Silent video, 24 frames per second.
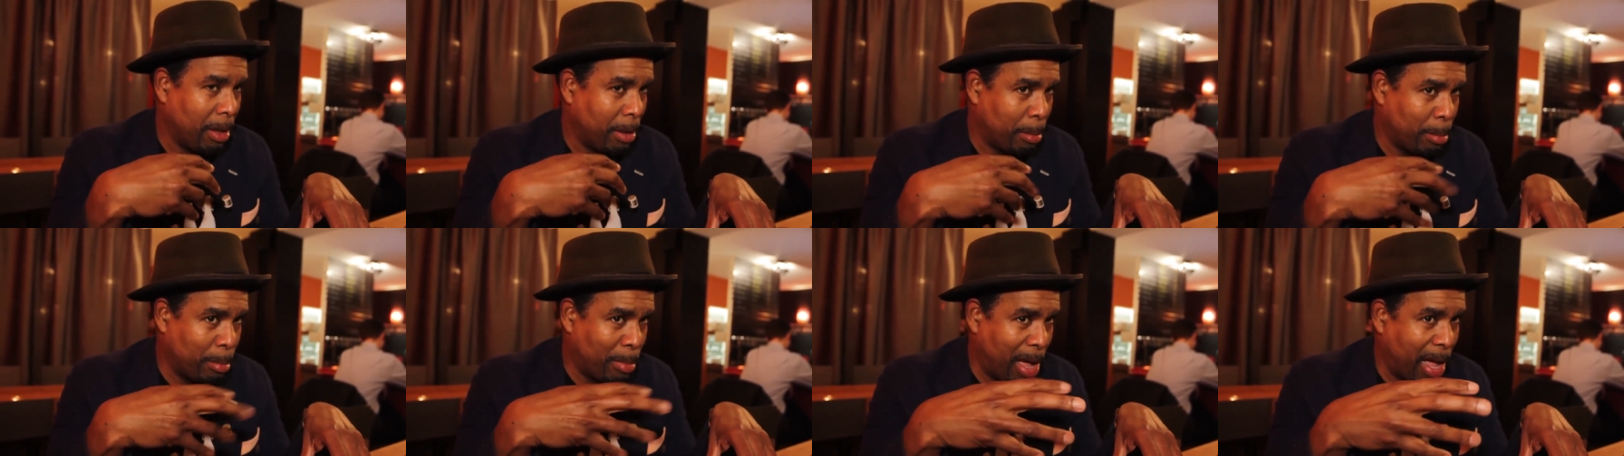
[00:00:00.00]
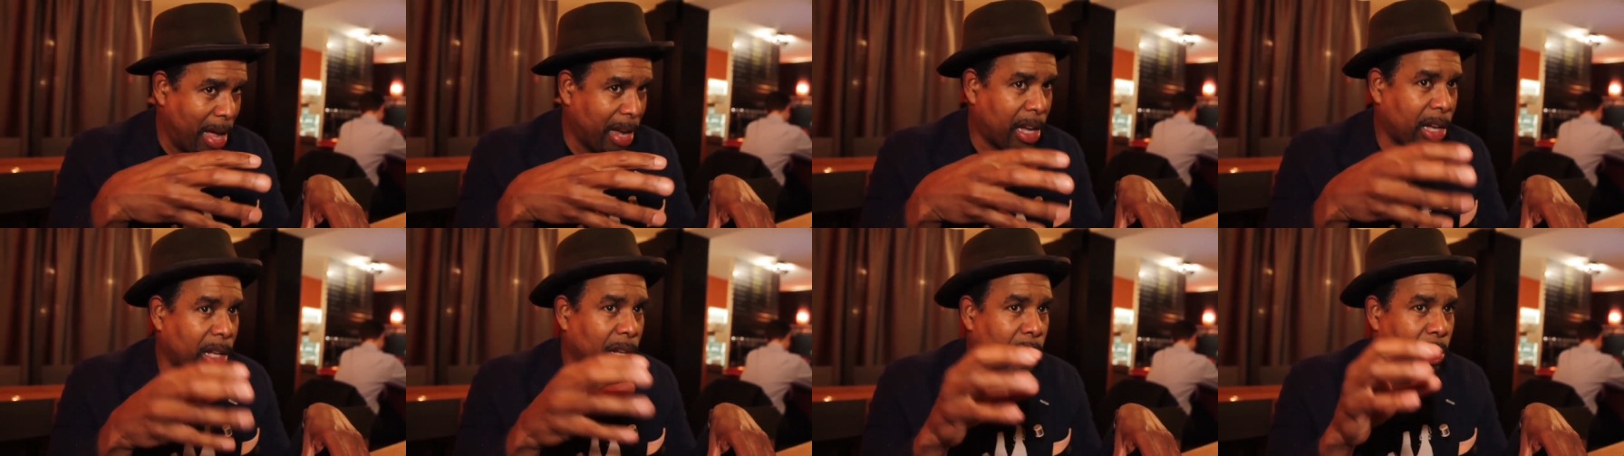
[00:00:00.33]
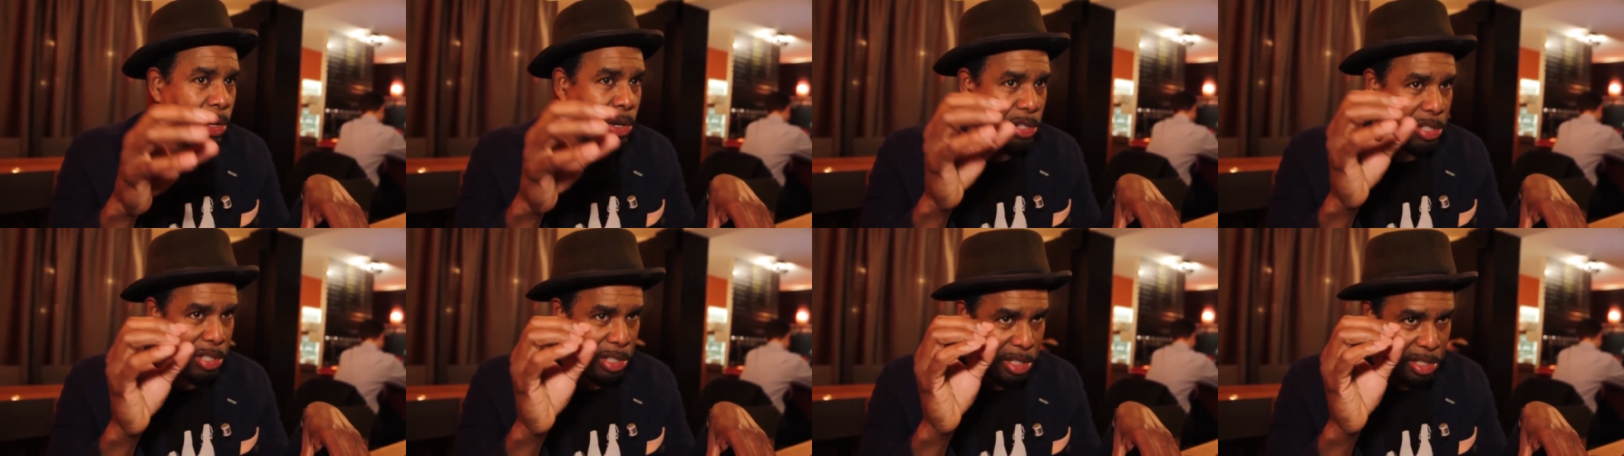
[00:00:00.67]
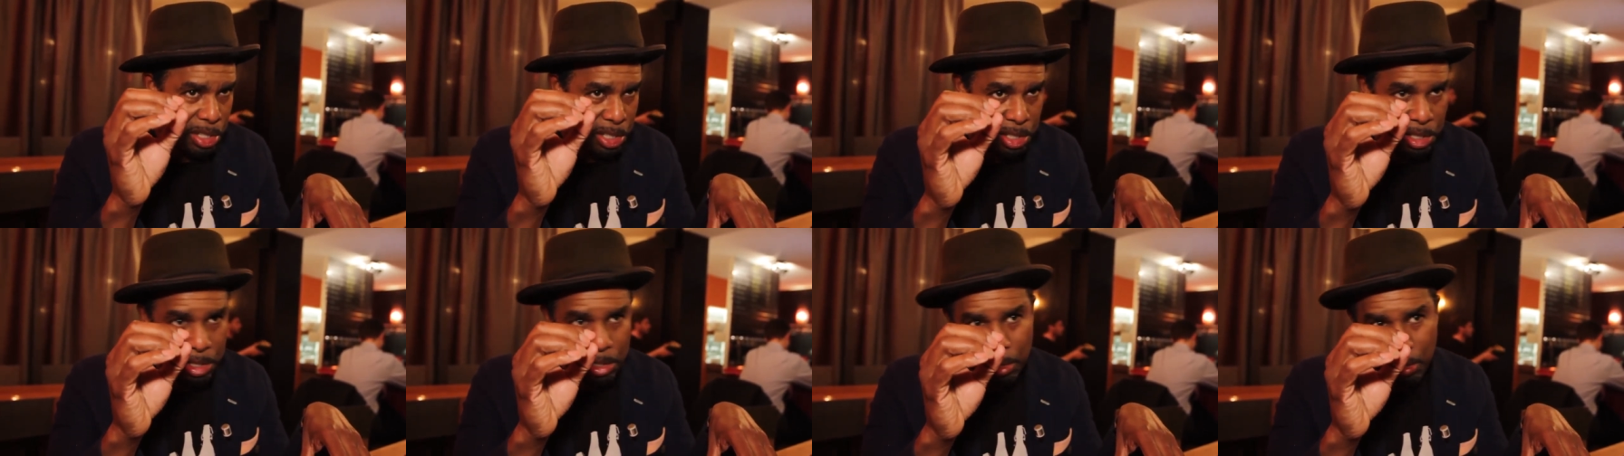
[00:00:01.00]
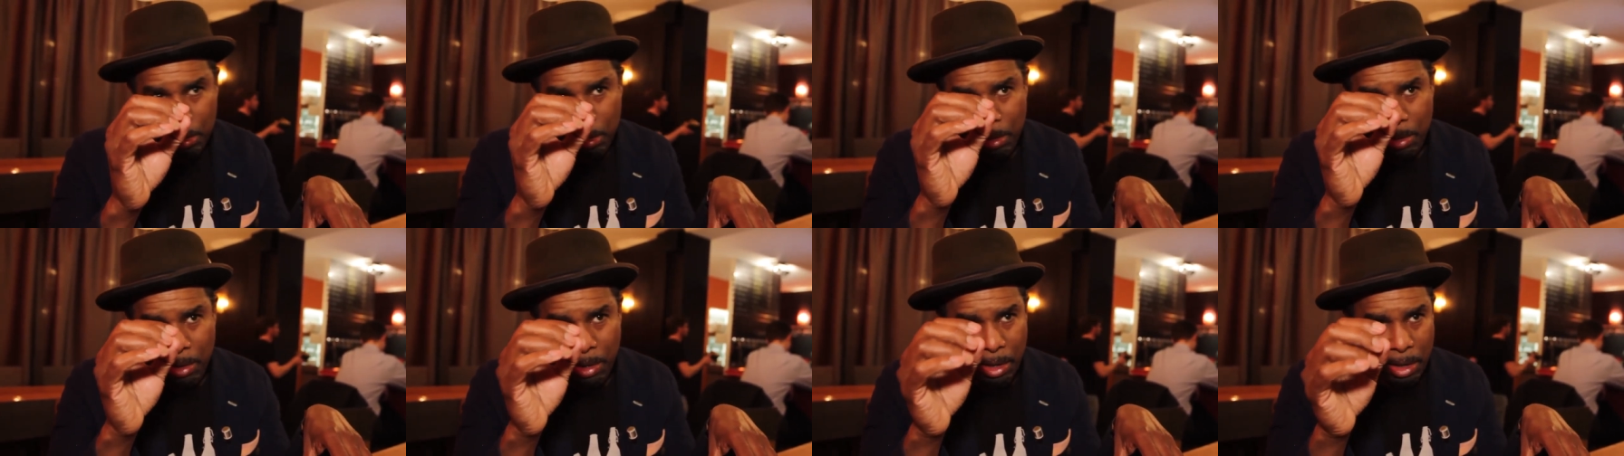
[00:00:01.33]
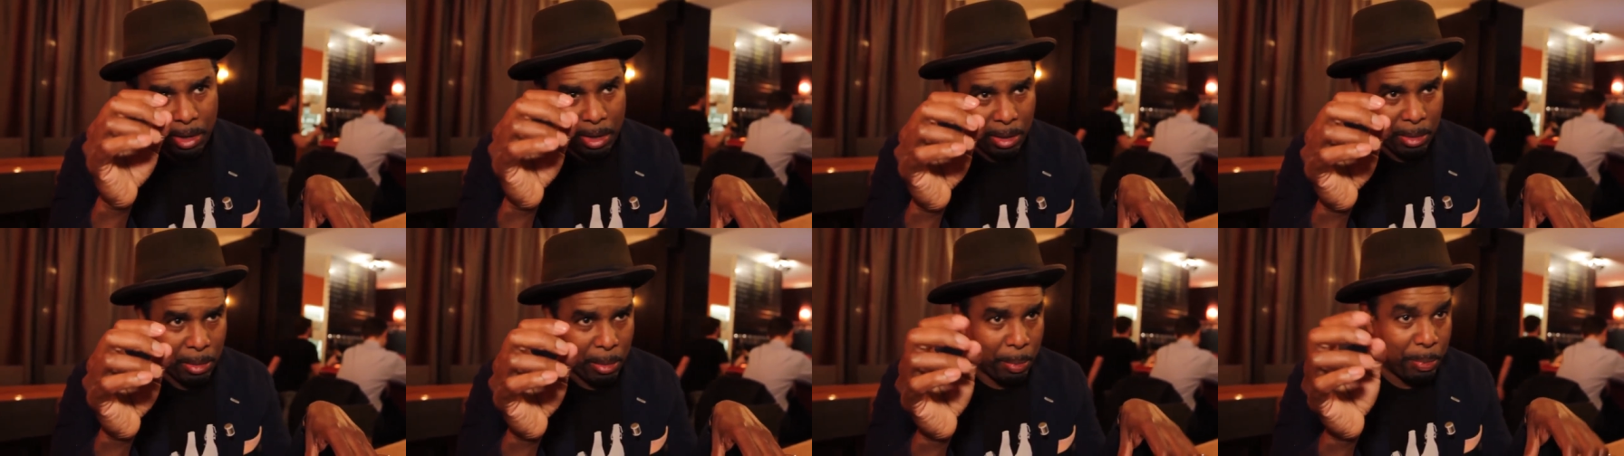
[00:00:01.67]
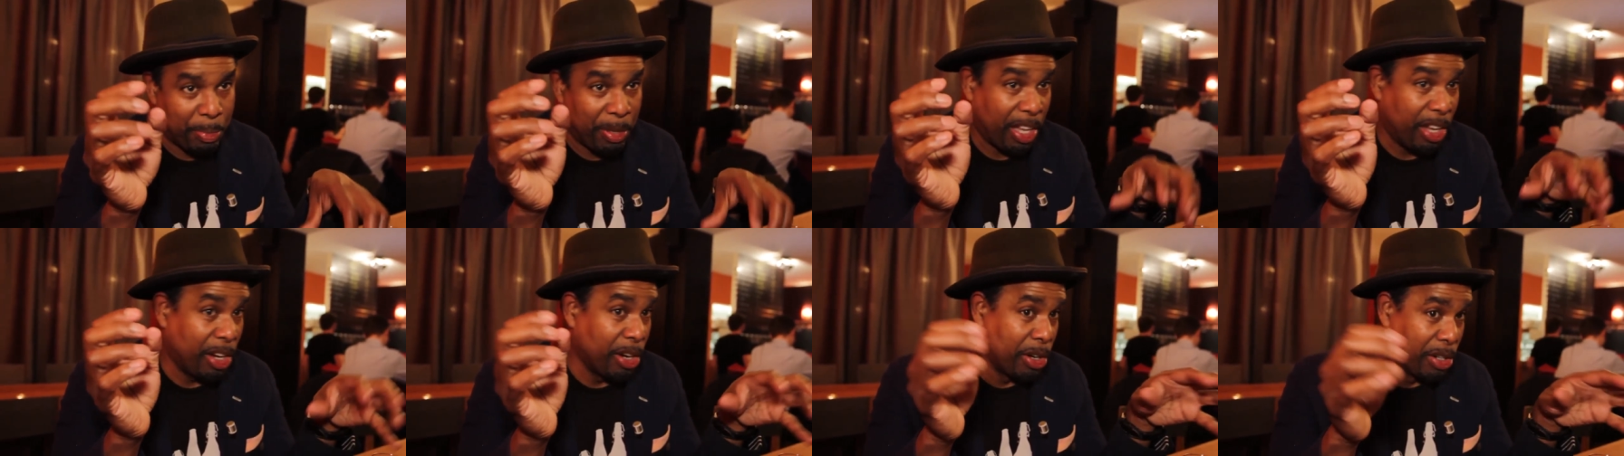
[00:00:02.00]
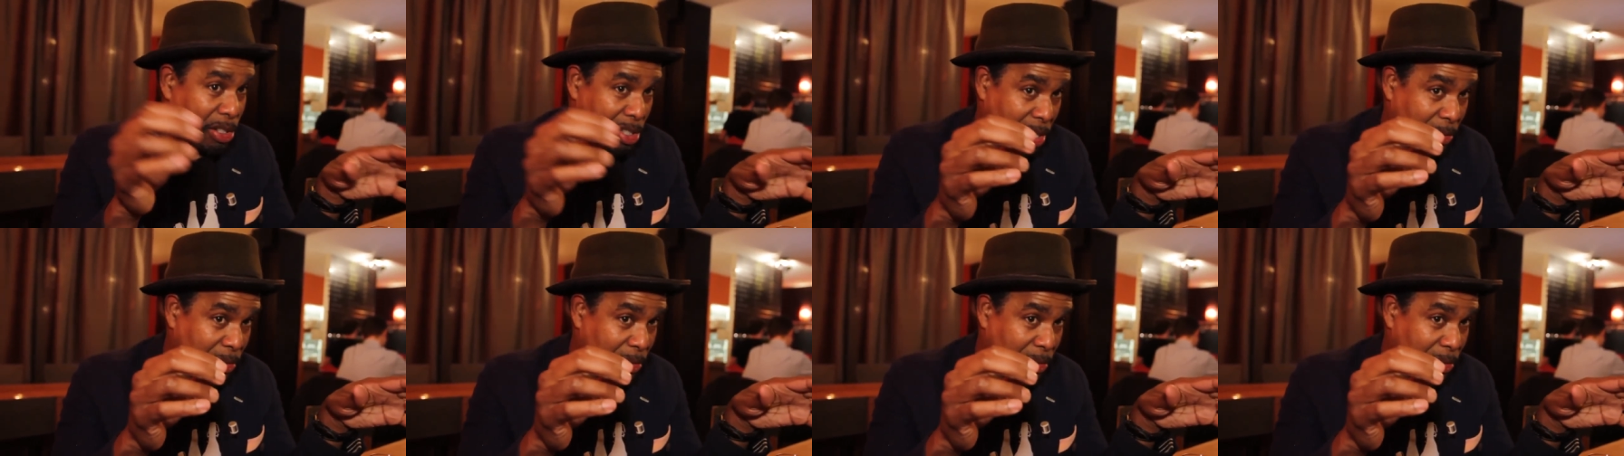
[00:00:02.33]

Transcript: My closest peers,